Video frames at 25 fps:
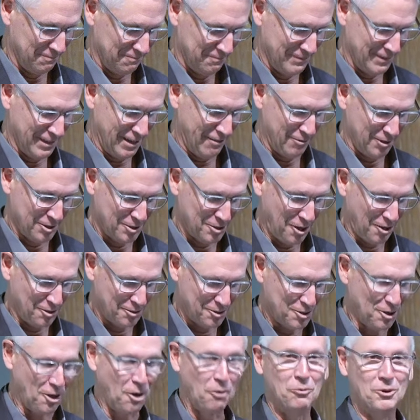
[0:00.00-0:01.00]
Leverett
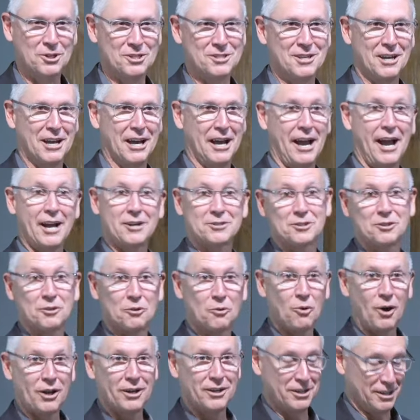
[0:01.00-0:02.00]
Saltonstall was uh, actually
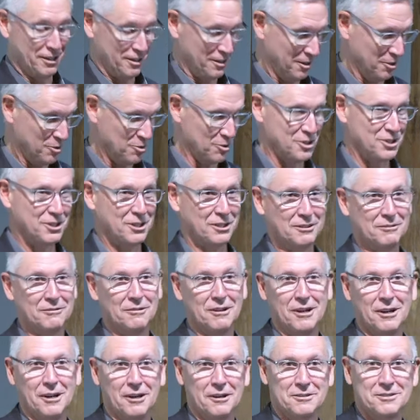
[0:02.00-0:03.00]
quite an interesting
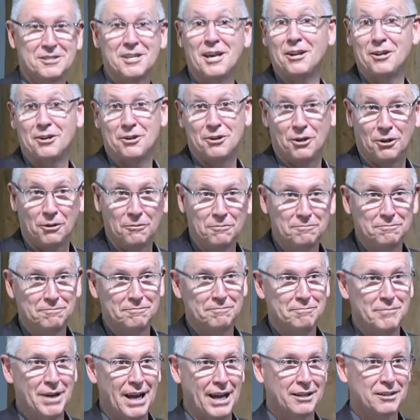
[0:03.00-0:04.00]
uh, senator
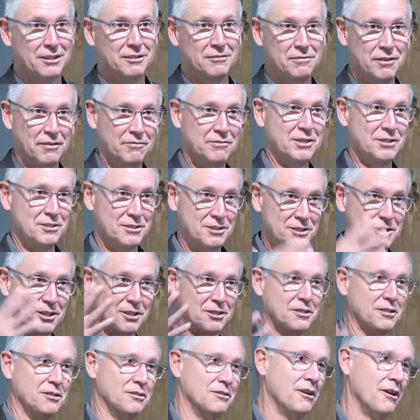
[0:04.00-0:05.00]
back in the 50s and
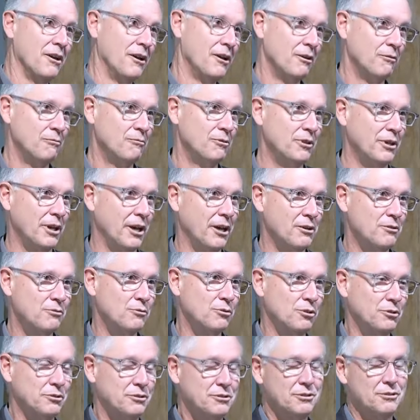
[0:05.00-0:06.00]
60s, really
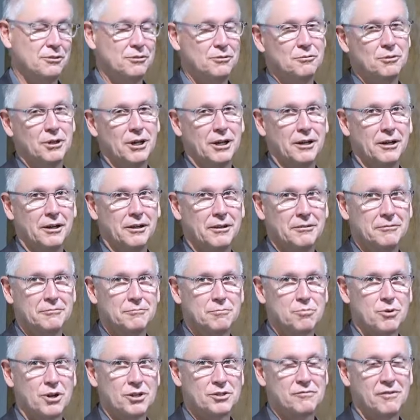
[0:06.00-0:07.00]
integral to uh,
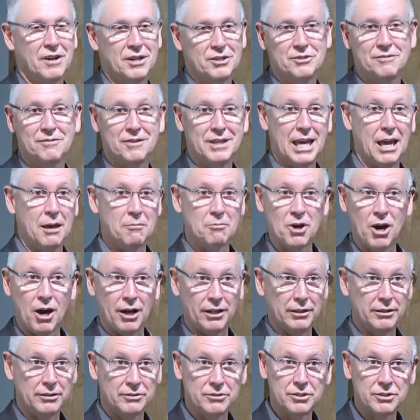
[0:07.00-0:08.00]
preservation of the Cape Cod
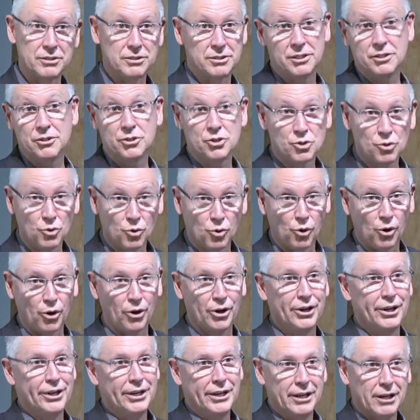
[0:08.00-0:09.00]
seashore,
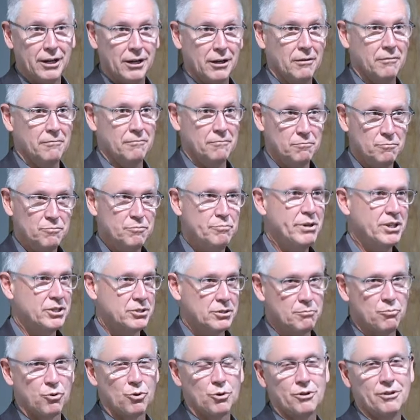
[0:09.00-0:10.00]
um, big
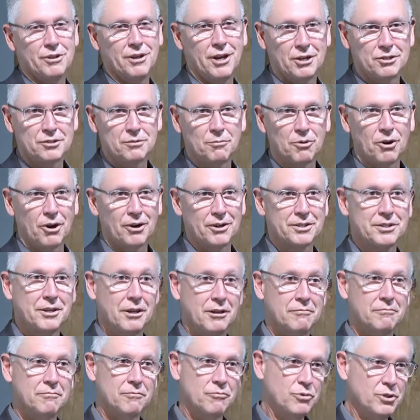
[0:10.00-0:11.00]
supporter of the national parks,
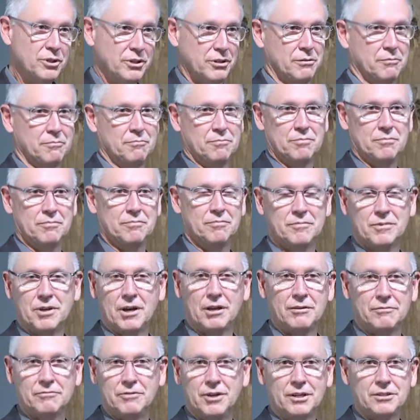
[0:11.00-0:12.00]
and really
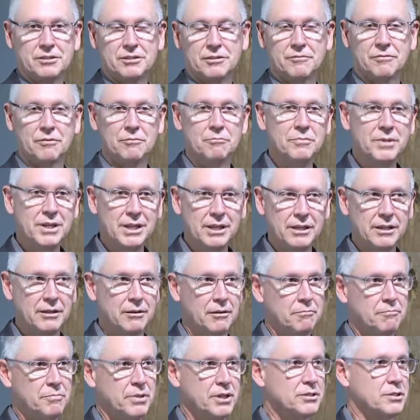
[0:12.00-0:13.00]
kind of nicely for me, a
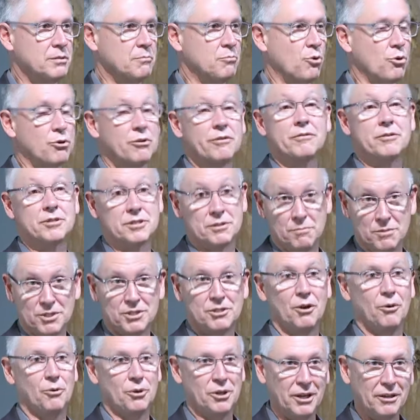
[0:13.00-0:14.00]
big supporter of the
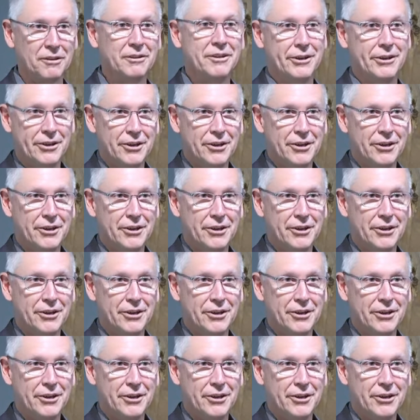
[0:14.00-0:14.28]
Smithsonian.